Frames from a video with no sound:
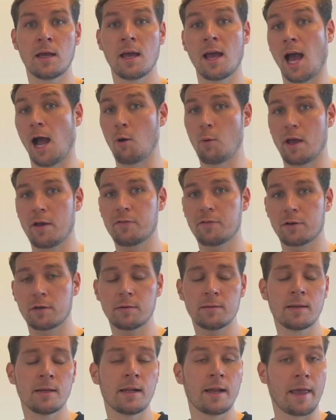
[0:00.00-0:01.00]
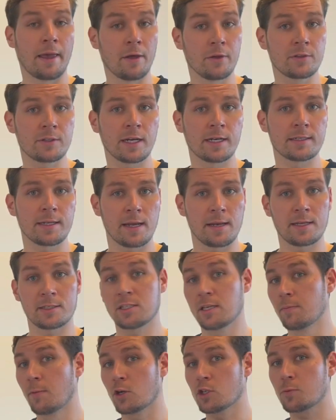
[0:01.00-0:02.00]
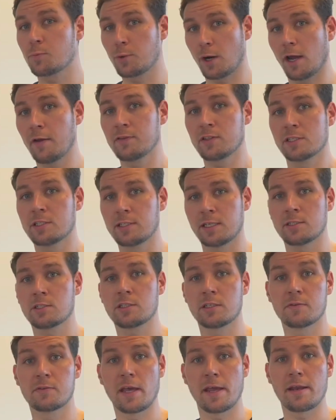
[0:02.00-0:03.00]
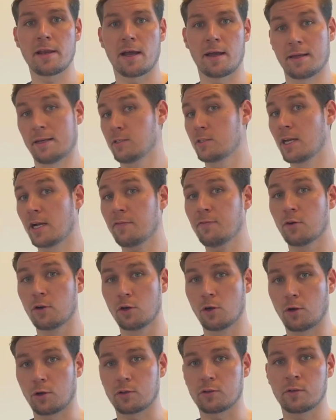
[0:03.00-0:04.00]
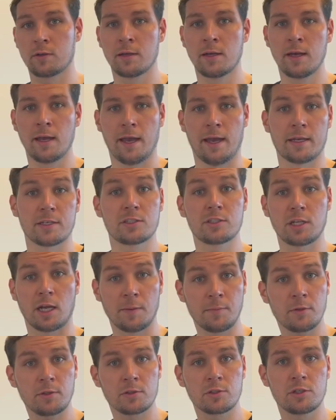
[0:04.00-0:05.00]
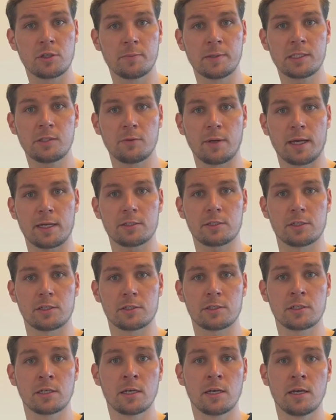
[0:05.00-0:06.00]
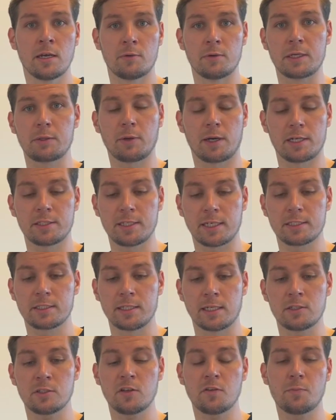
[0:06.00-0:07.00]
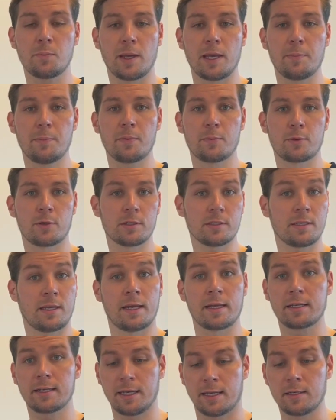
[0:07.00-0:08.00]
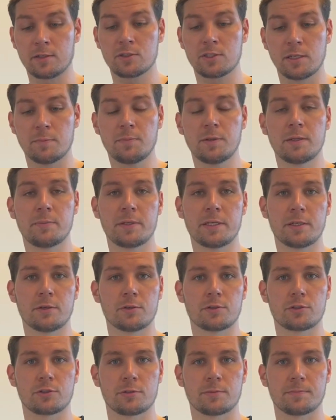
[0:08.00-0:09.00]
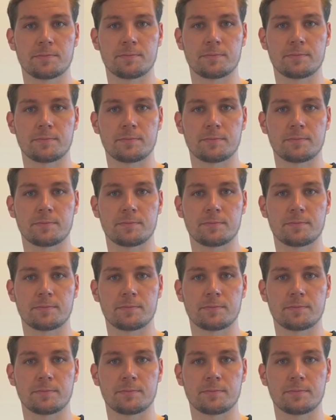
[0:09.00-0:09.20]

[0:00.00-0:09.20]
However, healthcare data is the most privacy-sensitive data and is therefore locked. It is time-consuming to access, requires extensive paperwork and cannot simply be used.